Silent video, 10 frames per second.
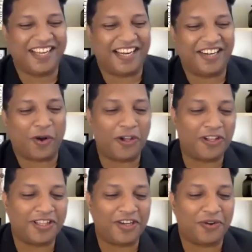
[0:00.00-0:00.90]
And all the
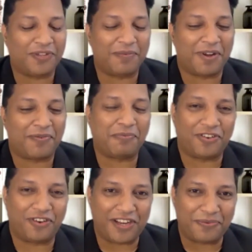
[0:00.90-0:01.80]
3 of them are
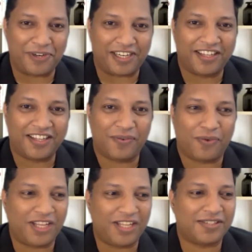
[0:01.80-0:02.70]
really cool.
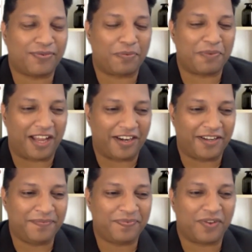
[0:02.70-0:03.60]
One is from Canada,
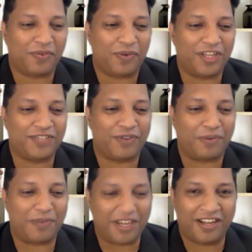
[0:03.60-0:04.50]
one is from
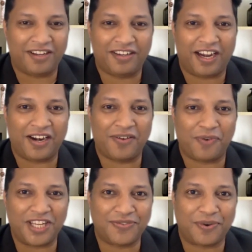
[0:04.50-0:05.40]
India, and
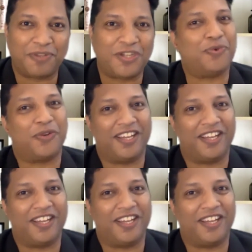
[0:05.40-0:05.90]
one is from the UK.